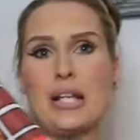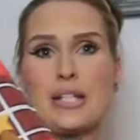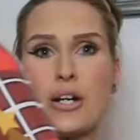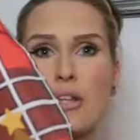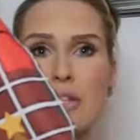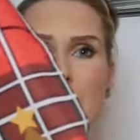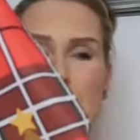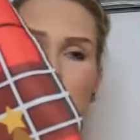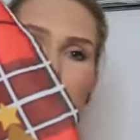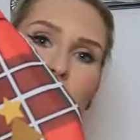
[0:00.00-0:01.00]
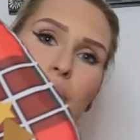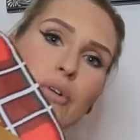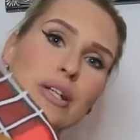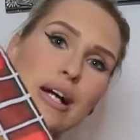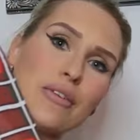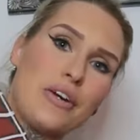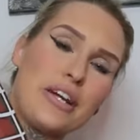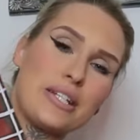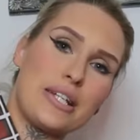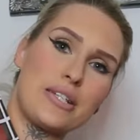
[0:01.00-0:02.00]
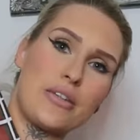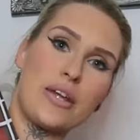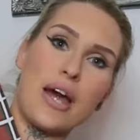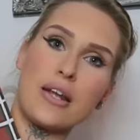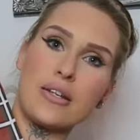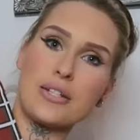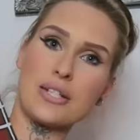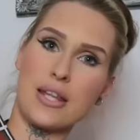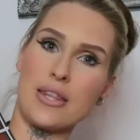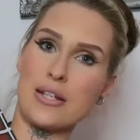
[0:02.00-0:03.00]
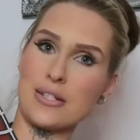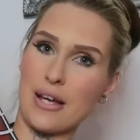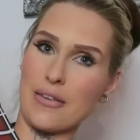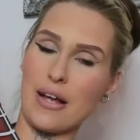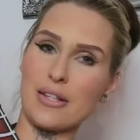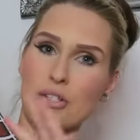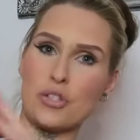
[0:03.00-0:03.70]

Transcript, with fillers: it's got these little like reindeers on the end and things like that.